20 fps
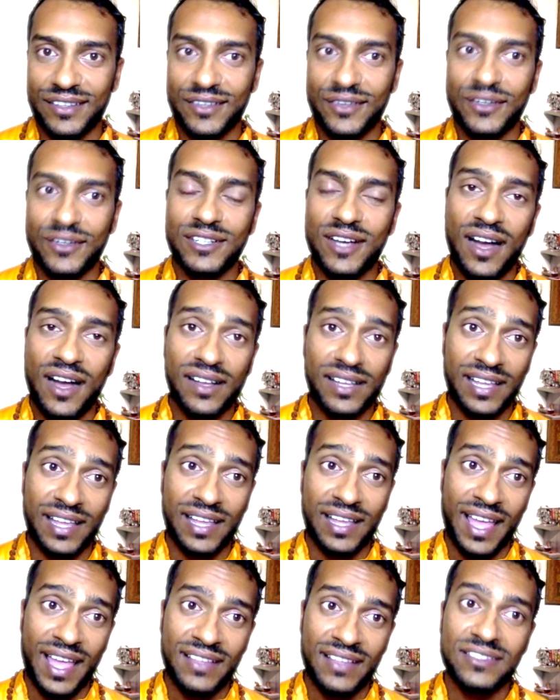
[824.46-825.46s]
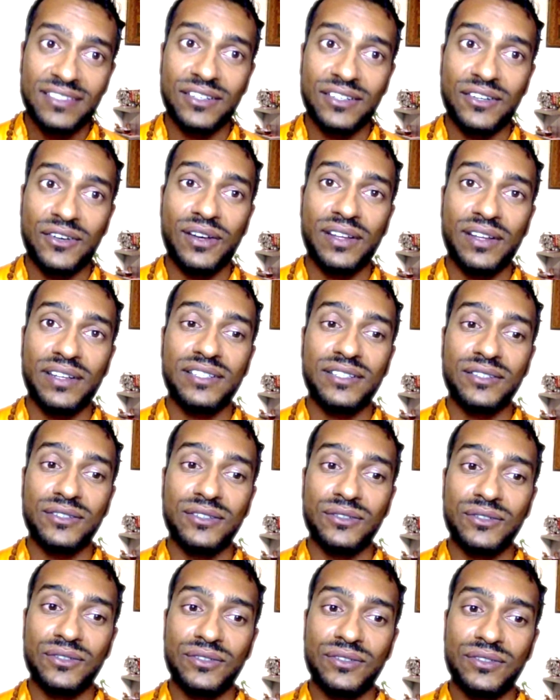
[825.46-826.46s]
your talking heads are going
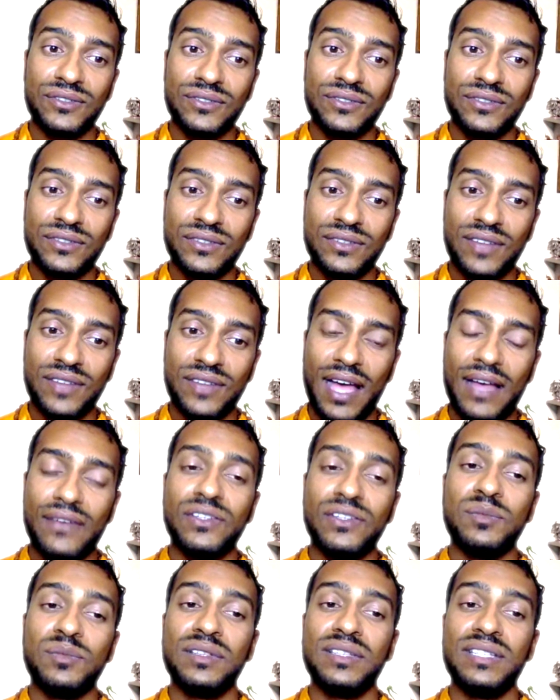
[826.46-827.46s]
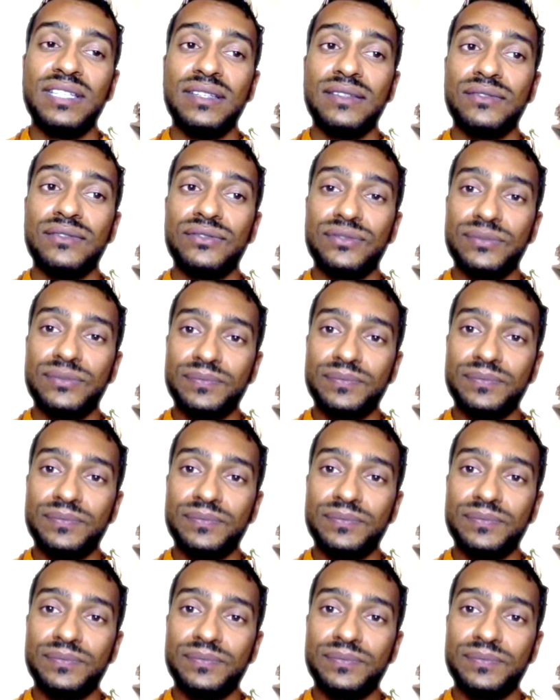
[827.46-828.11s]
to have you believe.